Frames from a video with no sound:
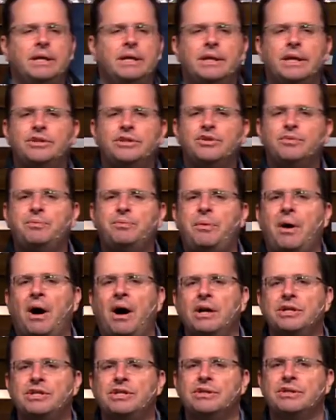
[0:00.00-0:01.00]
That your
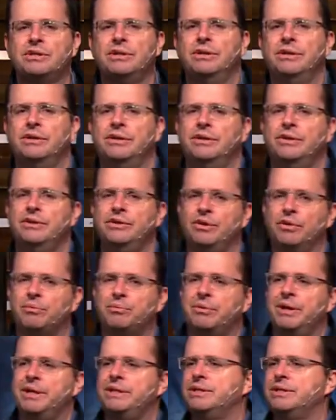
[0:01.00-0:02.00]
past, your
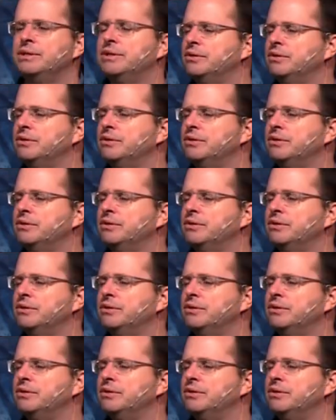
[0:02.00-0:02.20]
present,